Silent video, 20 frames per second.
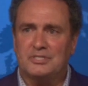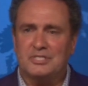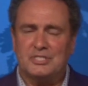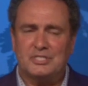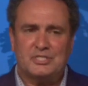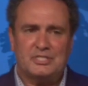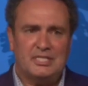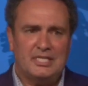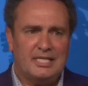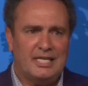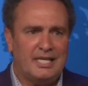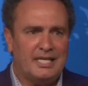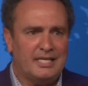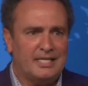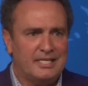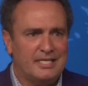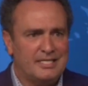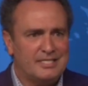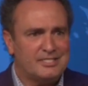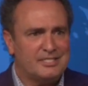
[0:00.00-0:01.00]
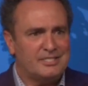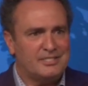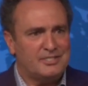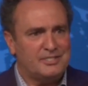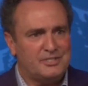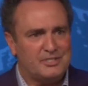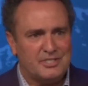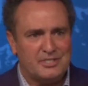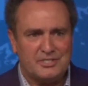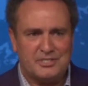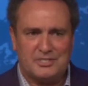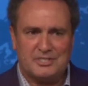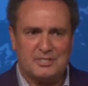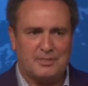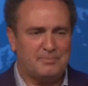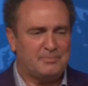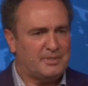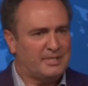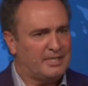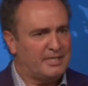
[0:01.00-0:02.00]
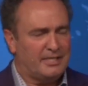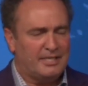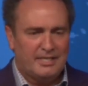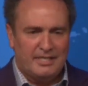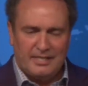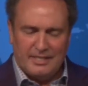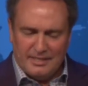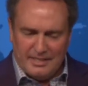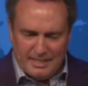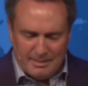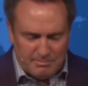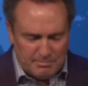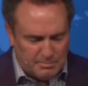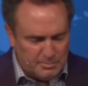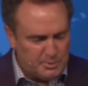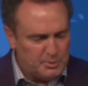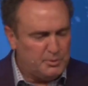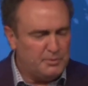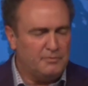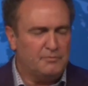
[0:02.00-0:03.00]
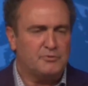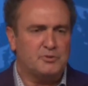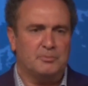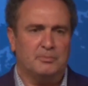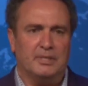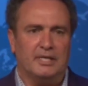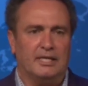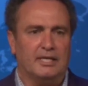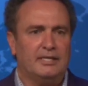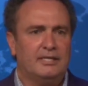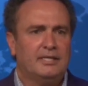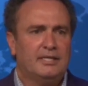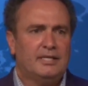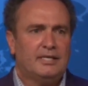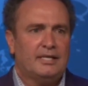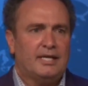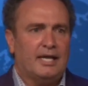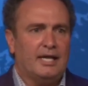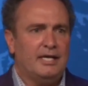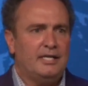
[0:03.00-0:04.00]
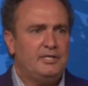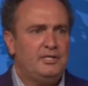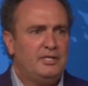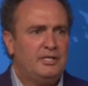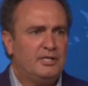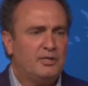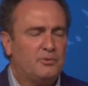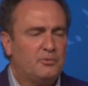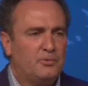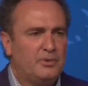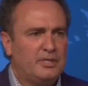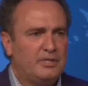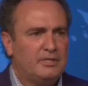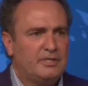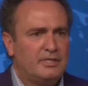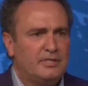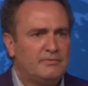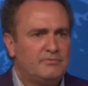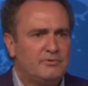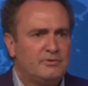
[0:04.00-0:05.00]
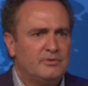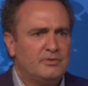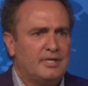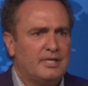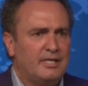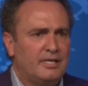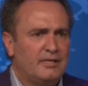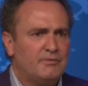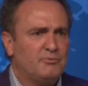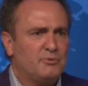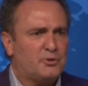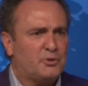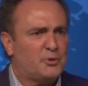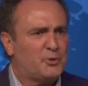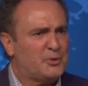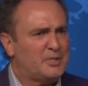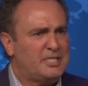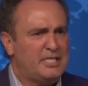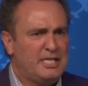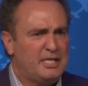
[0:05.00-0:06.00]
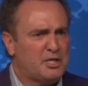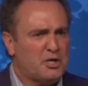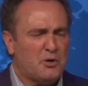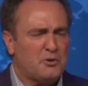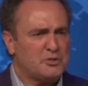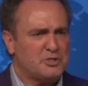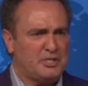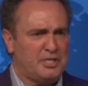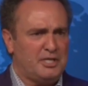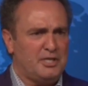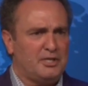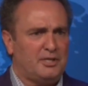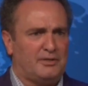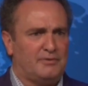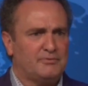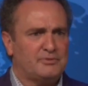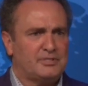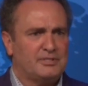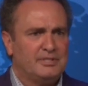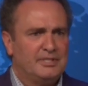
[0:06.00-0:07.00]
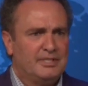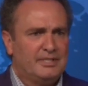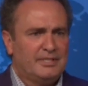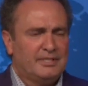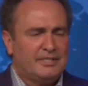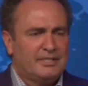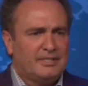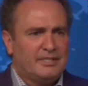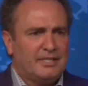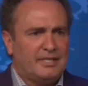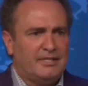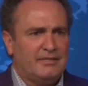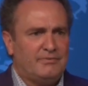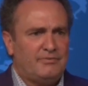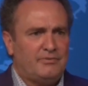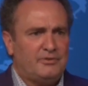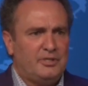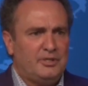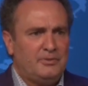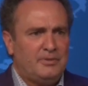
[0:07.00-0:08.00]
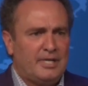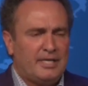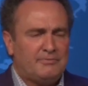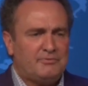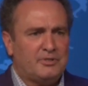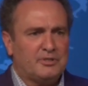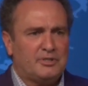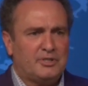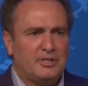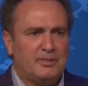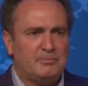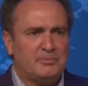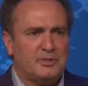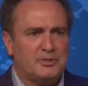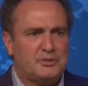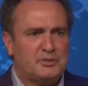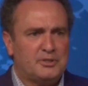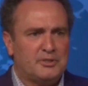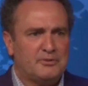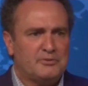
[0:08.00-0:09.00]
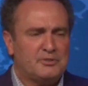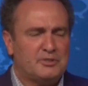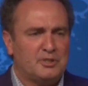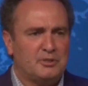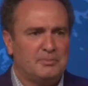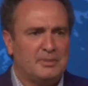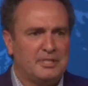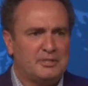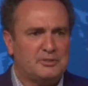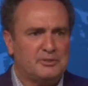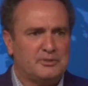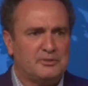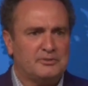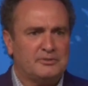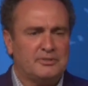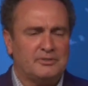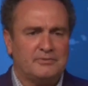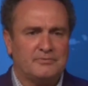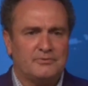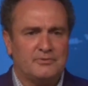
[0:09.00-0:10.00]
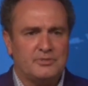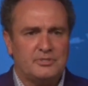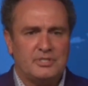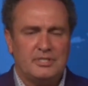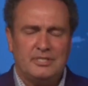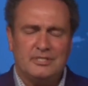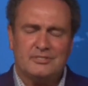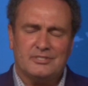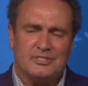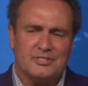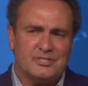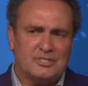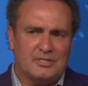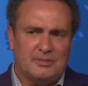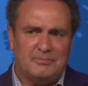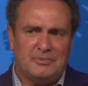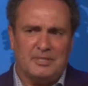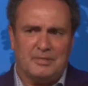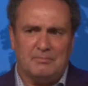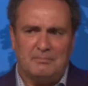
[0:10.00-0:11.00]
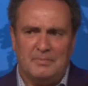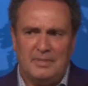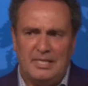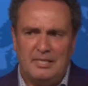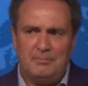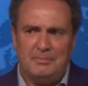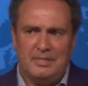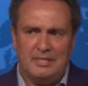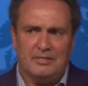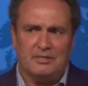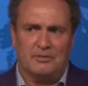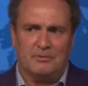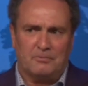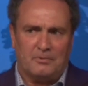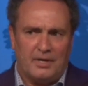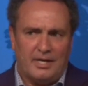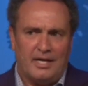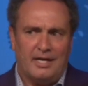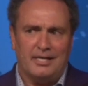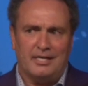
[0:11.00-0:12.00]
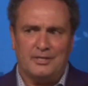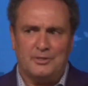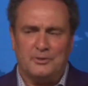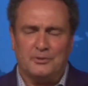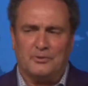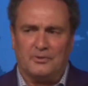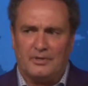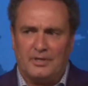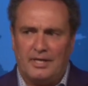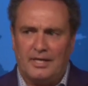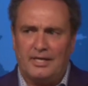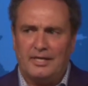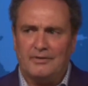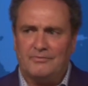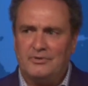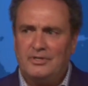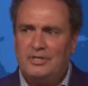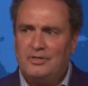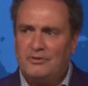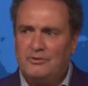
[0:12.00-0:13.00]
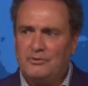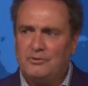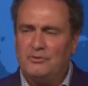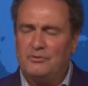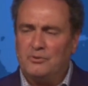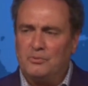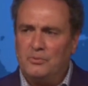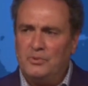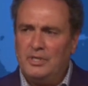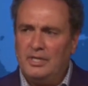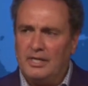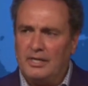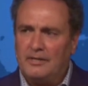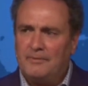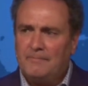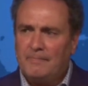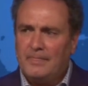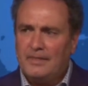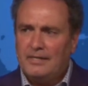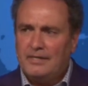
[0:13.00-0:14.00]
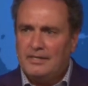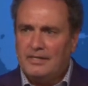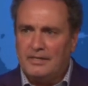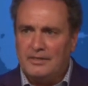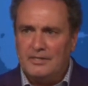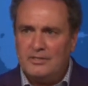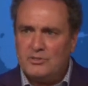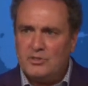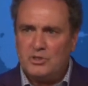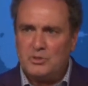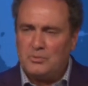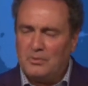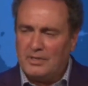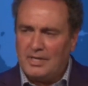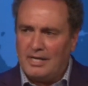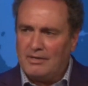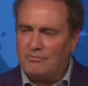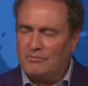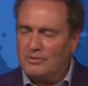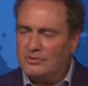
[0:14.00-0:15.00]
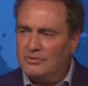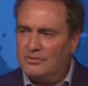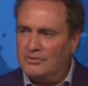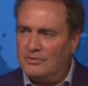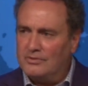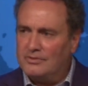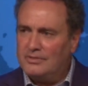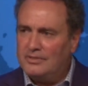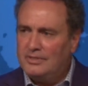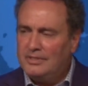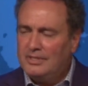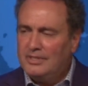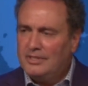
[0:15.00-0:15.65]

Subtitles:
the singing isn't just something that moves me. And yet we never, ever critique ourselves. If you have to come to church to be turned on for Jesus, something may be awry in your life through the week. And this is what I've learned.